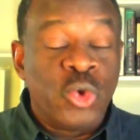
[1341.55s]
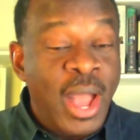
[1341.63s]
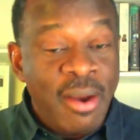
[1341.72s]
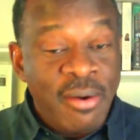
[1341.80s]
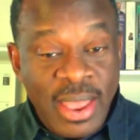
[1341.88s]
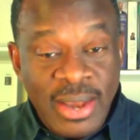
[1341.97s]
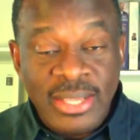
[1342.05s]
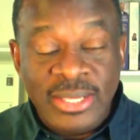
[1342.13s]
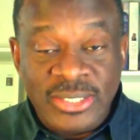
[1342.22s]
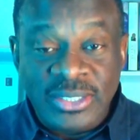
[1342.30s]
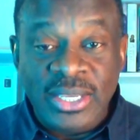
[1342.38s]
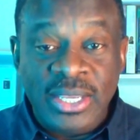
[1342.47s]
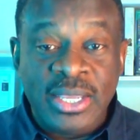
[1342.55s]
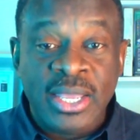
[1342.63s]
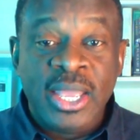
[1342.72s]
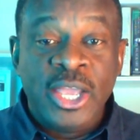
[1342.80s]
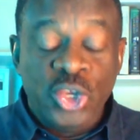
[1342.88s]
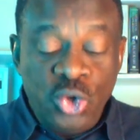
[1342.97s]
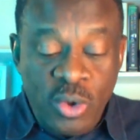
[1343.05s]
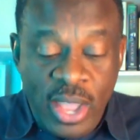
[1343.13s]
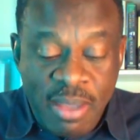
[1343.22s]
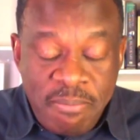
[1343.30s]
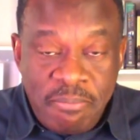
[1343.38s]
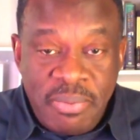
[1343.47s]
You are realistic.
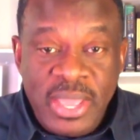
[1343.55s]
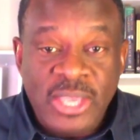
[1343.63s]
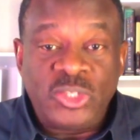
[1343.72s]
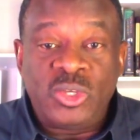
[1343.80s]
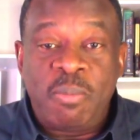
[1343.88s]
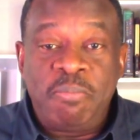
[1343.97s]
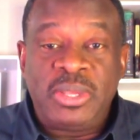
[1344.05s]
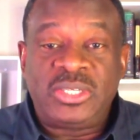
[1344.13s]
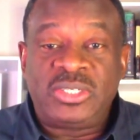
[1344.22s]
You embrace your